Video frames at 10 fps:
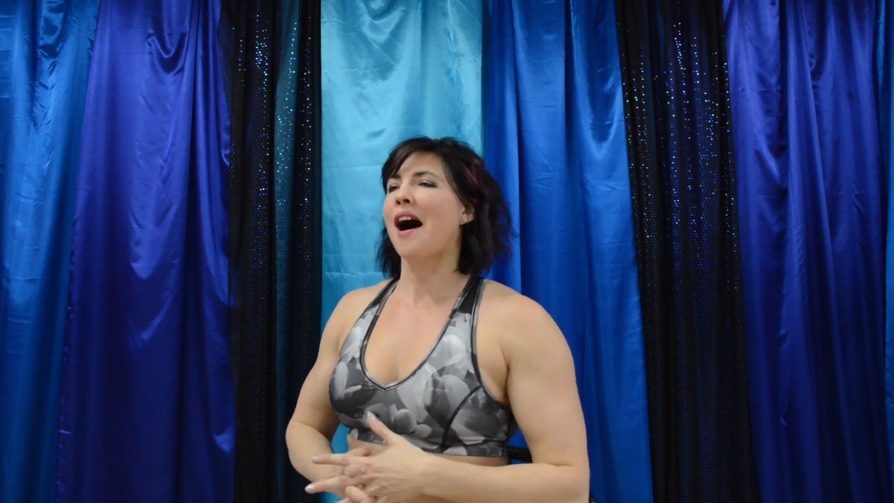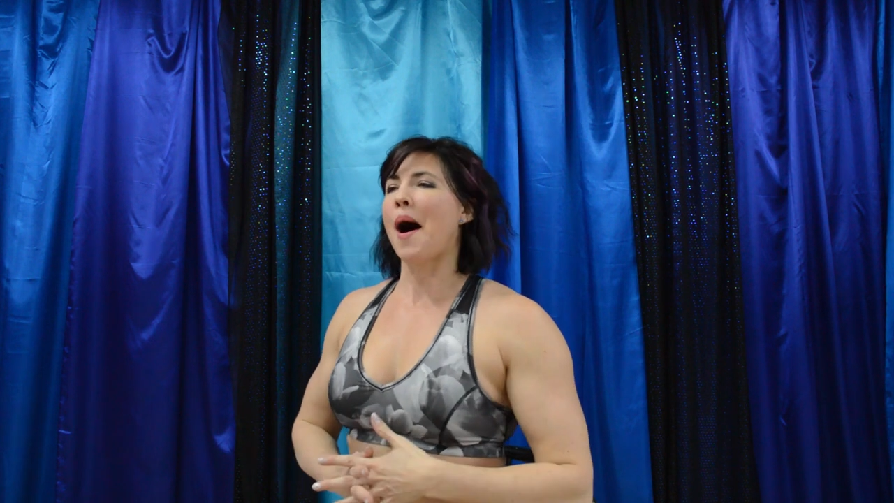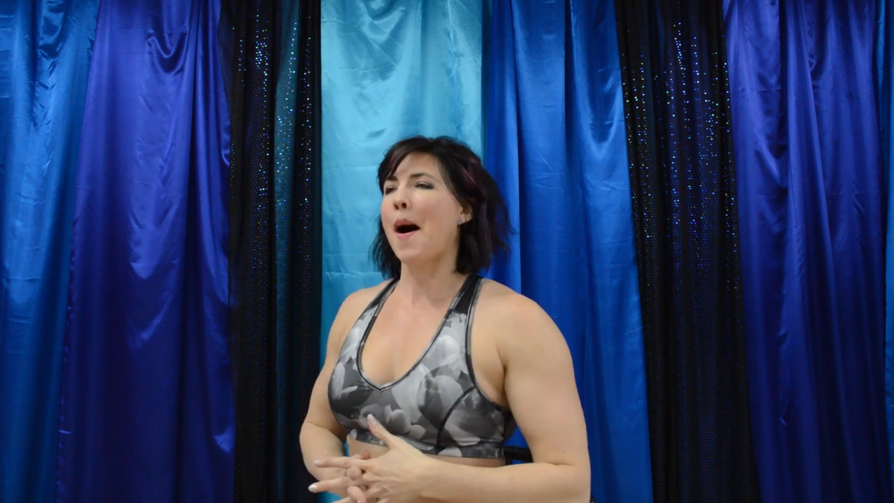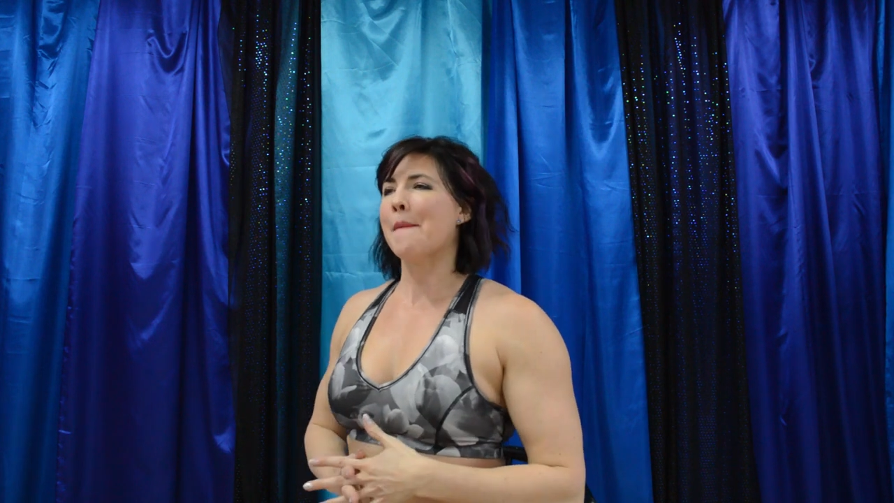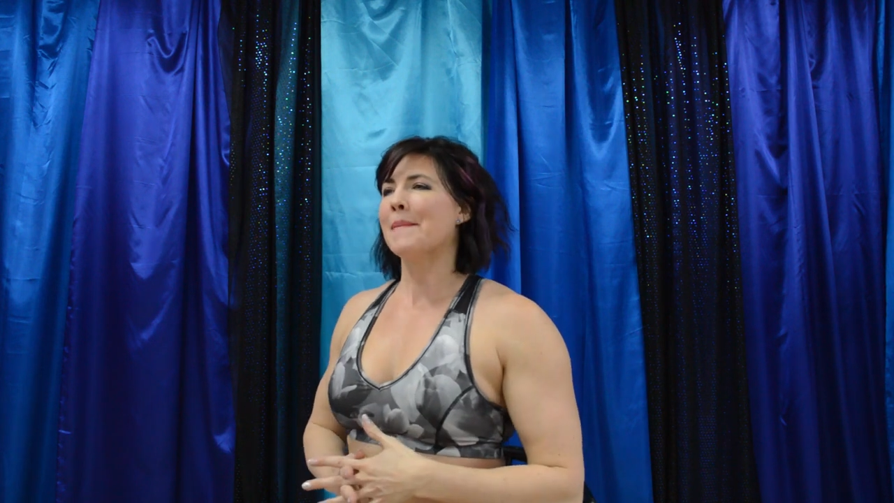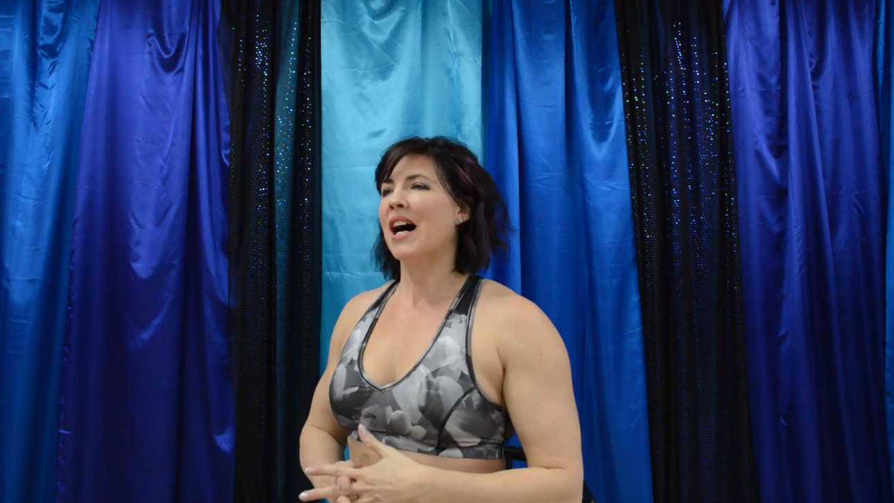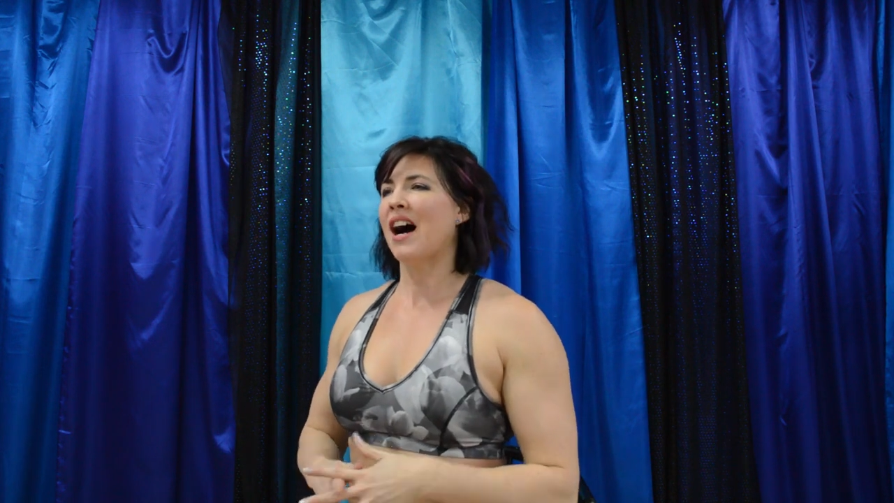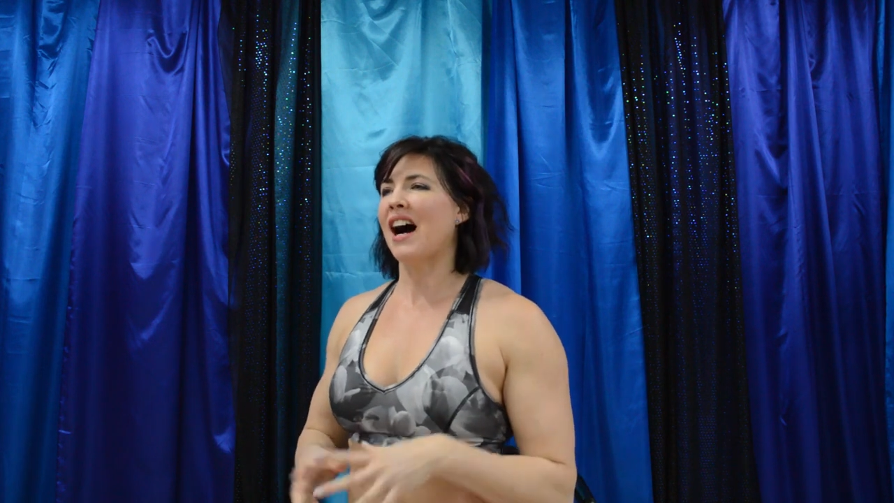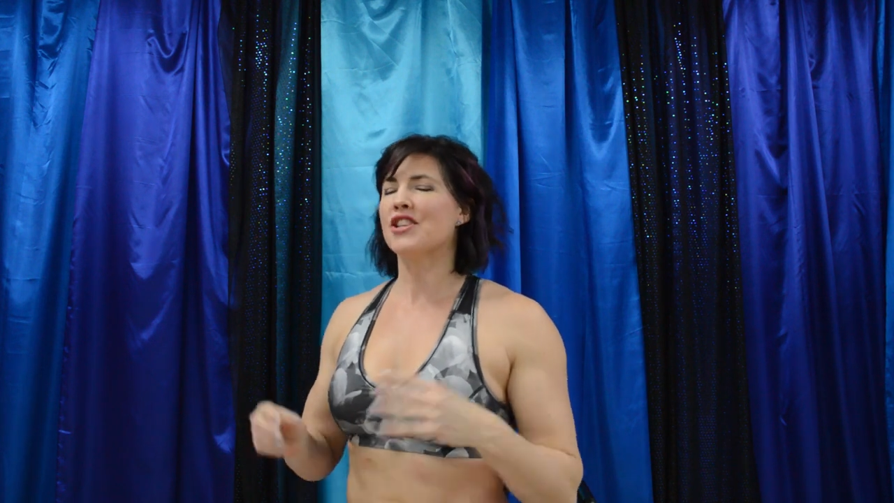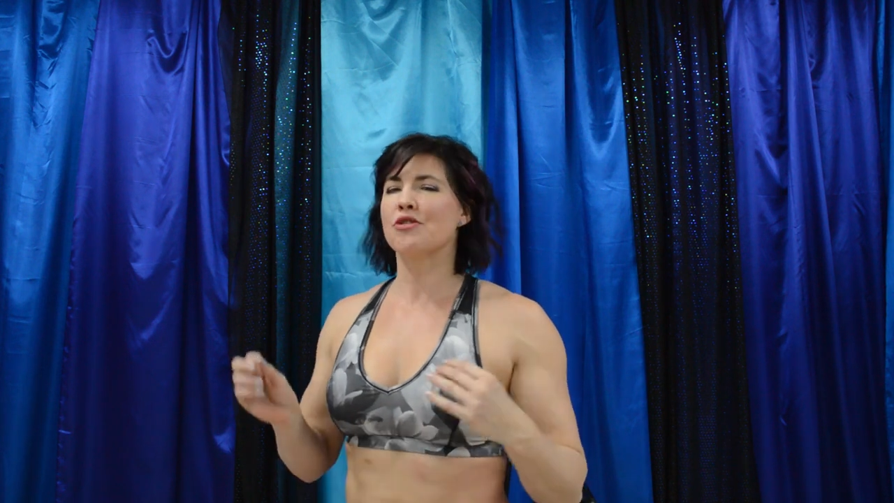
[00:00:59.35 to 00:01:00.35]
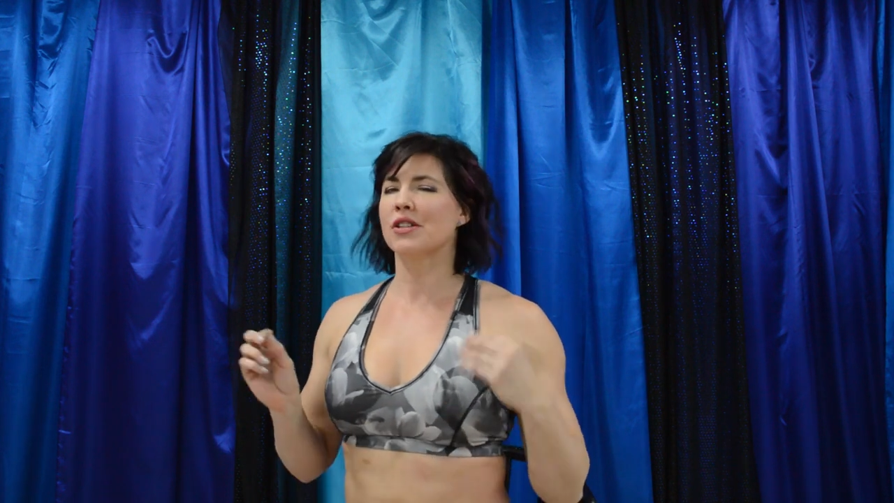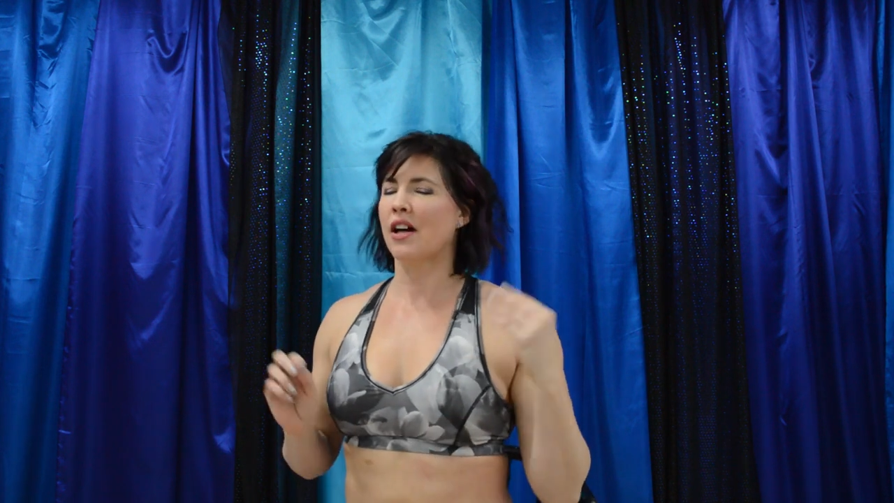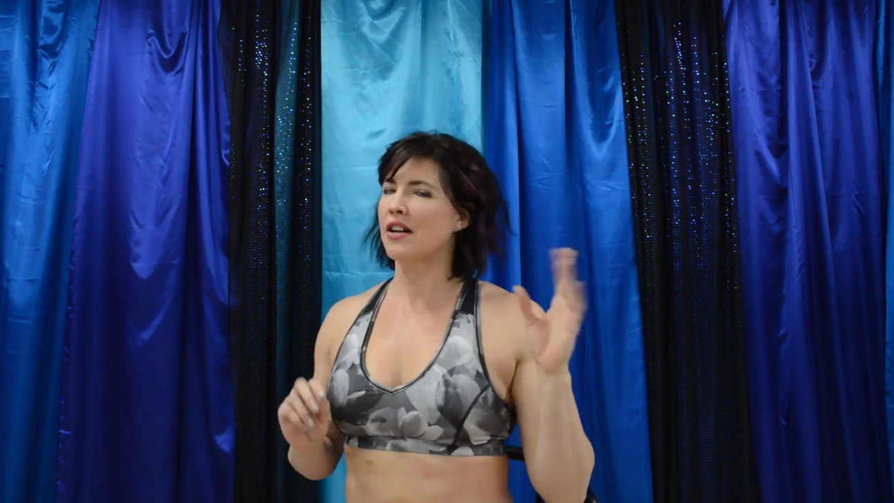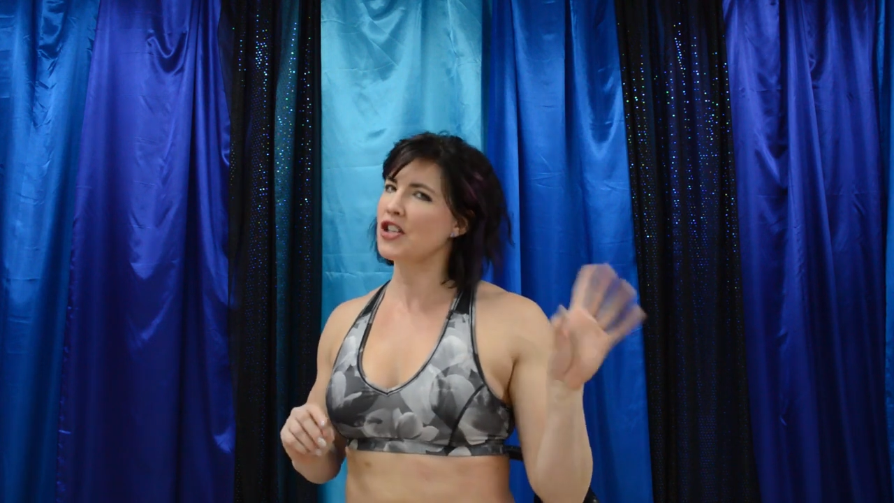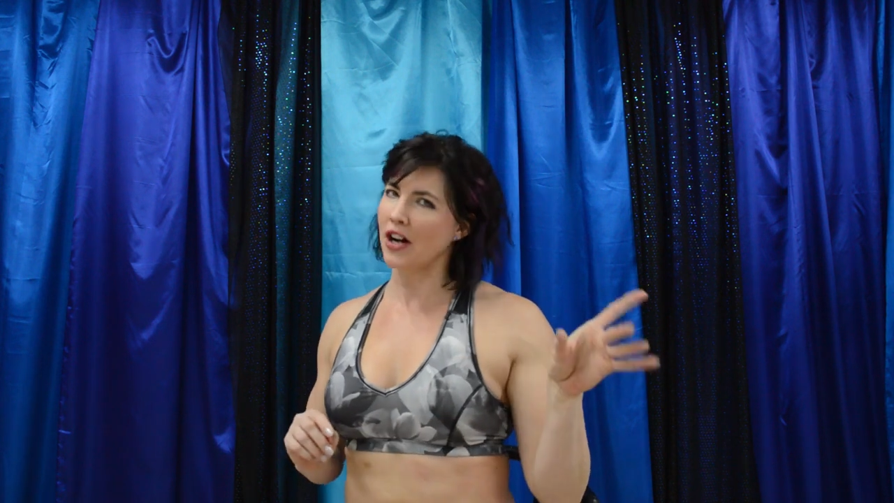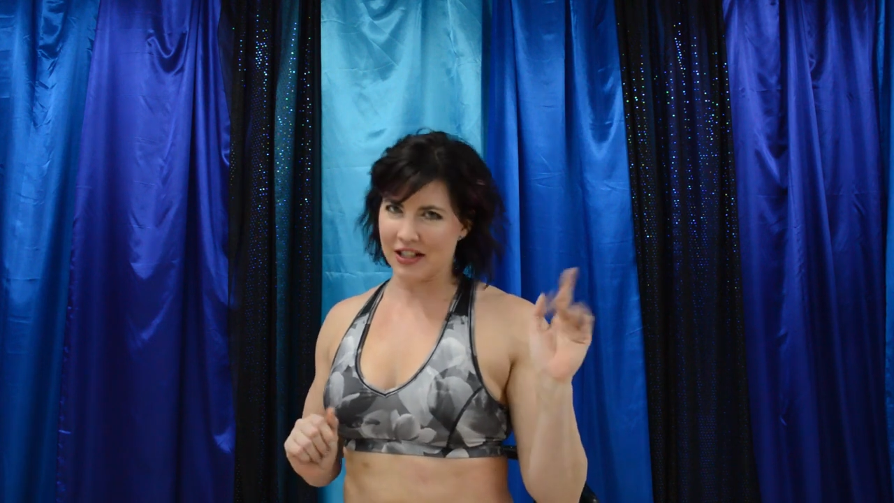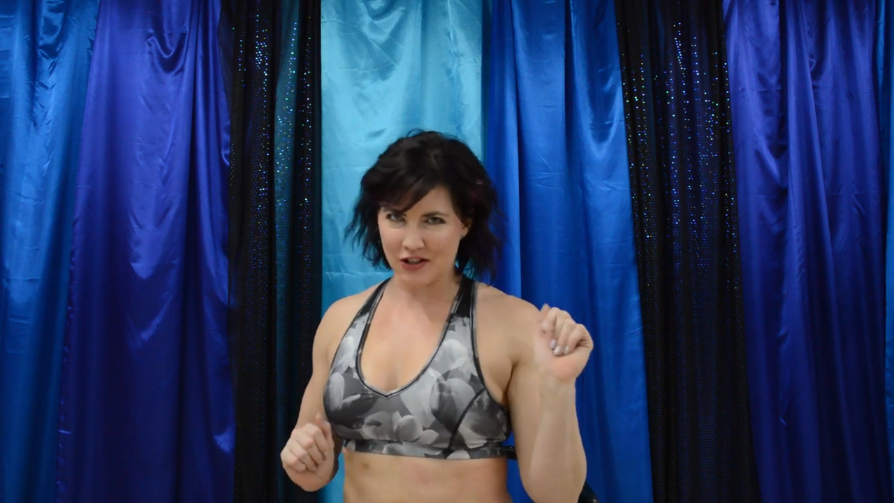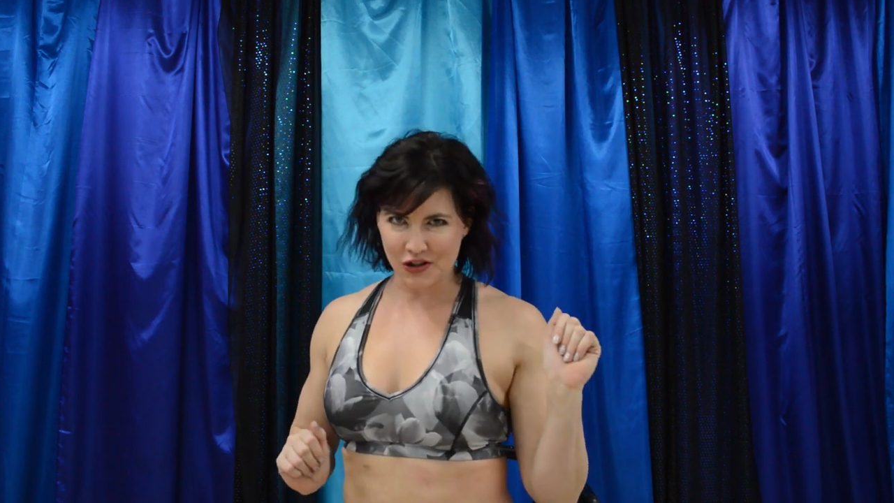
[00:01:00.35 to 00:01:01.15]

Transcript: Um, I do a lot of talking